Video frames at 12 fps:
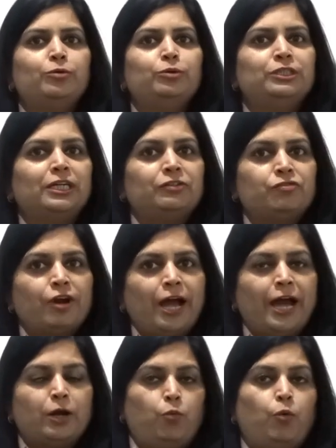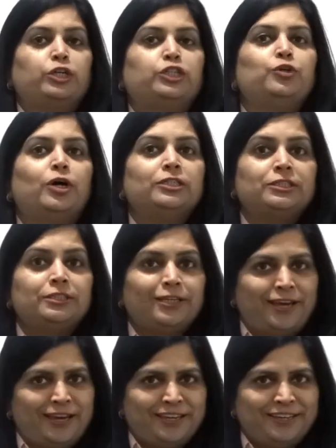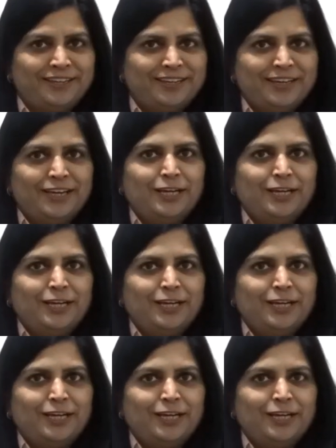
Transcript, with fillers: lose the track what you are saying.